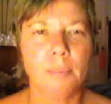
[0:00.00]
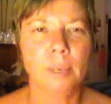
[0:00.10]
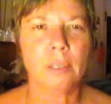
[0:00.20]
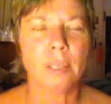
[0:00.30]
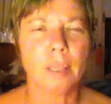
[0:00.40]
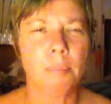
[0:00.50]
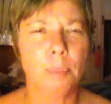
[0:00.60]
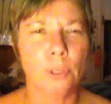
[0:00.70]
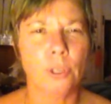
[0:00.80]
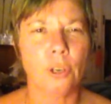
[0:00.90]
because I
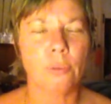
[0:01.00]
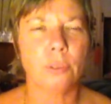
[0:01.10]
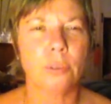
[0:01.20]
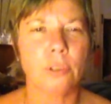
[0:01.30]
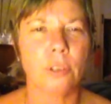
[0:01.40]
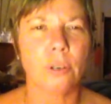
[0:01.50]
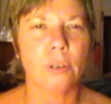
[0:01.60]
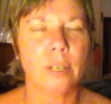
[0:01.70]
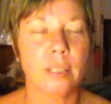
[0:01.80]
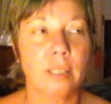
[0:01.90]
think Pluto
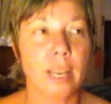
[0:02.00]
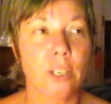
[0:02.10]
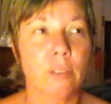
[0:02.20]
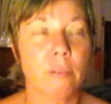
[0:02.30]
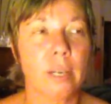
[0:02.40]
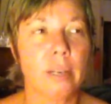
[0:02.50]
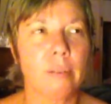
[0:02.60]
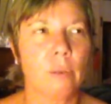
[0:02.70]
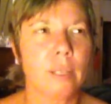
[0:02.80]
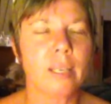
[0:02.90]
is stationary,
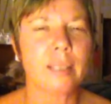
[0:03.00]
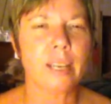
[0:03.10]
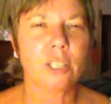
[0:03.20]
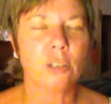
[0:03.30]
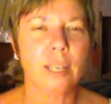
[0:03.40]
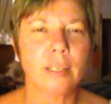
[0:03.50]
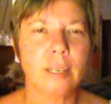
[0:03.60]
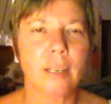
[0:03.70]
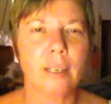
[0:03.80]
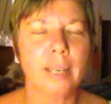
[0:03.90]
or is actually
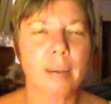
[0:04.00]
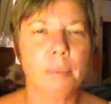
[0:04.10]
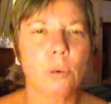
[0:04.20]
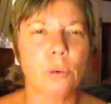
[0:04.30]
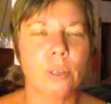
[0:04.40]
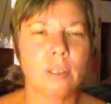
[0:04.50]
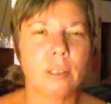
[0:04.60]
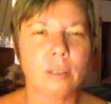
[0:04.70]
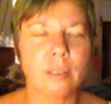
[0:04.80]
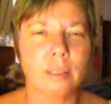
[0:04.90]
transiting in Capricorn, and
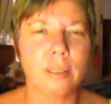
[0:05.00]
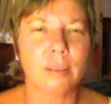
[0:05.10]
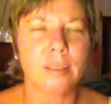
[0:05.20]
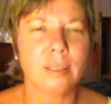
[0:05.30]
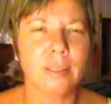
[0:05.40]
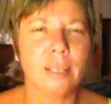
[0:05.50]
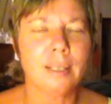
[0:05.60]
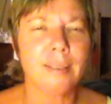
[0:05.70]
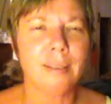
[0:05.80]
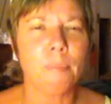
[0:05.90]
so it's
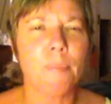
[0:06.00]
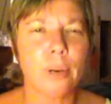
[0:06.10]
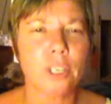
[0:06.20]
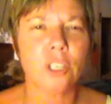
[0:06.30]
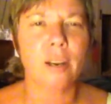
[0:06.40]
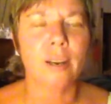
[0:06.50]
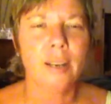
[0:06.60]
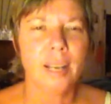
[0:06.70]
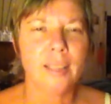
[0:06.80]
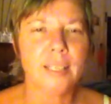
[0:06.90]
the pressure
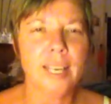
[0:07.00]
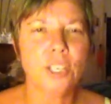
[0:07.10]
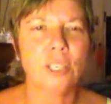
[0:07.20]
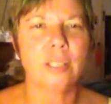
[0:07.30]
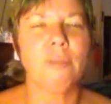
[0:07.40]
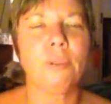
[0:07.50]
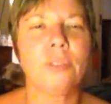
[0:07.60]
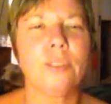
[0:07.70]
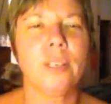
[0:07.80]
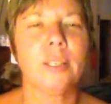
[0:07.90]
and the tension that
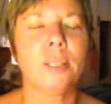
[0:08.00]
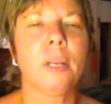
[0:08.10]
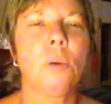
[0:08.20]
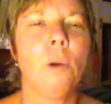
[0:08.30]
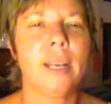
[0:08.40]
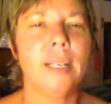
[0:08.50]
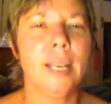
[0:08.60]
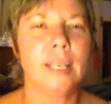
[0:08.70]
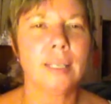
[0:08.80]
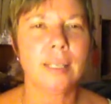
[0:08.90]
everyone's feeling has been quite
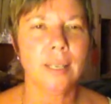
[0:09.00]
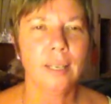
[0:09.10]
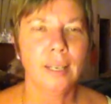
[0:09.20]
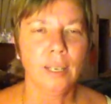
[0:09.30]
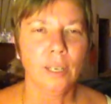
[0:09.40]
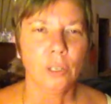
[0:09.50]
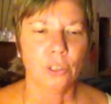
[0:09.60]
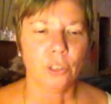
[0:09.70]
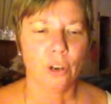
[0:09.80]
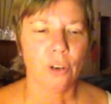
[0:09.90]
intense.
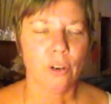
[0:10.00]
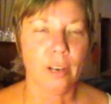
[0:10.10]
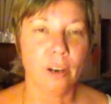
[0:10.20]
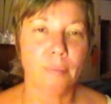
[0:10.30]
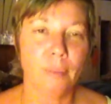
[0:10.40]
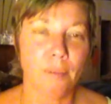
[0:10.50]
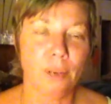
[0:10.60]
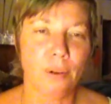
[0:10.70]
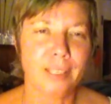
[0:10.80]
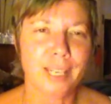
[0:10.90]
So, and I'm
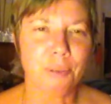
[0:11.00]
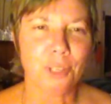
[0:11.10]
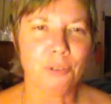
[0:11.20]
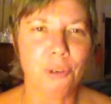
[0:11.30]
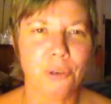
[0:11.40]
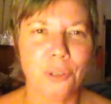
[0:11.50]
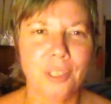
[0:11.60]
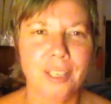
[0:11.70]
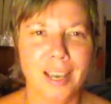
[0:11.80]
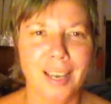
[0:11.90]
no exception, of
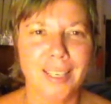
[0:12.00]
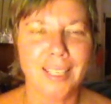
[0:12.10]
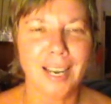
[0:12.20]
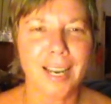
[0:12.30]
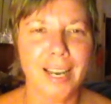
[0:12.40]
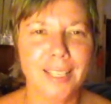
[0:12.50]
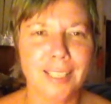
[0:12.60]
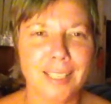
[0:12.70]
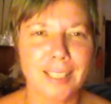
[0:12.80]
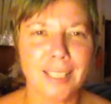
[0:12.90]
course, and
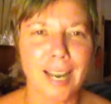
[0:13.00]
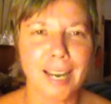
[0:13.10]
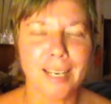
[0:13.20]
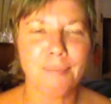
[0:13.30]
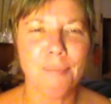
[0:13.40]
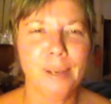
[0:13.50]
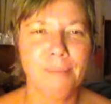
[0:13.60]
hence the delay